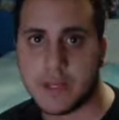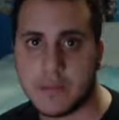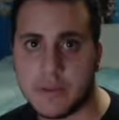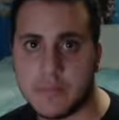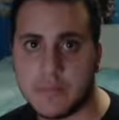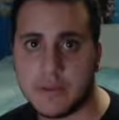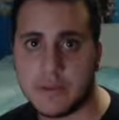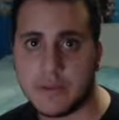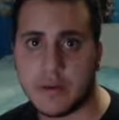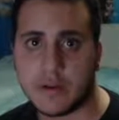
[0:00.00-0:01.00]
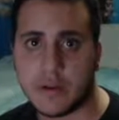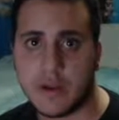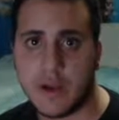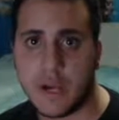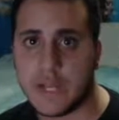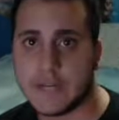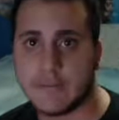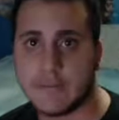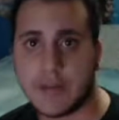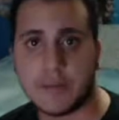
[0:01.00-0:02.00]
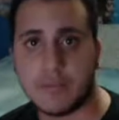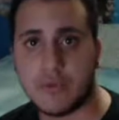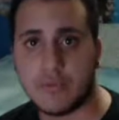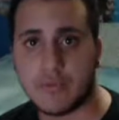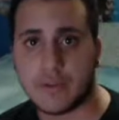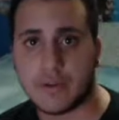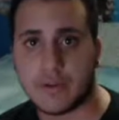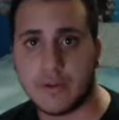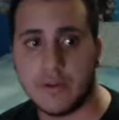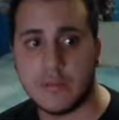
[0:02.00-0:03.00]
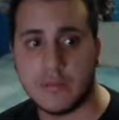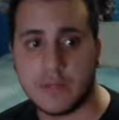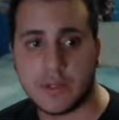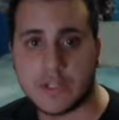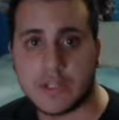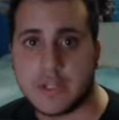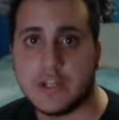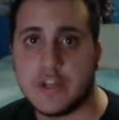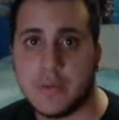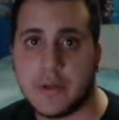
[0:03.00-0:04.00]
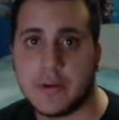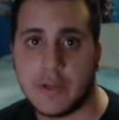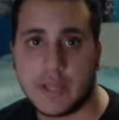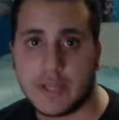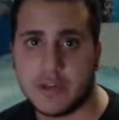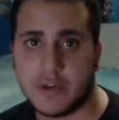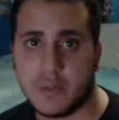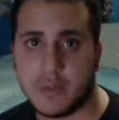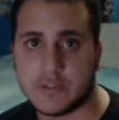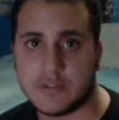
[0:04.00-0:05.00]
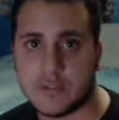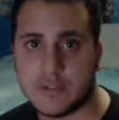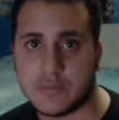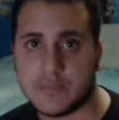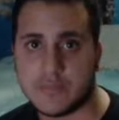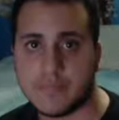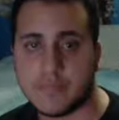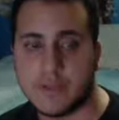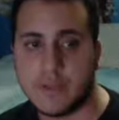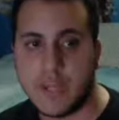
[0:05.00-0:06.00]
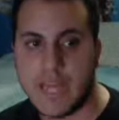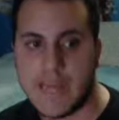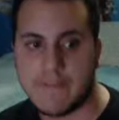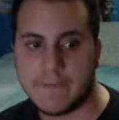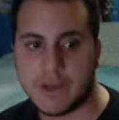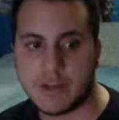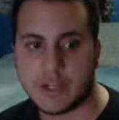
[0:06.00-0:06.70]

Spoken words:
Now, me being young, I never made a move with her, because I didn't know better, like I didn't know what to do. It felt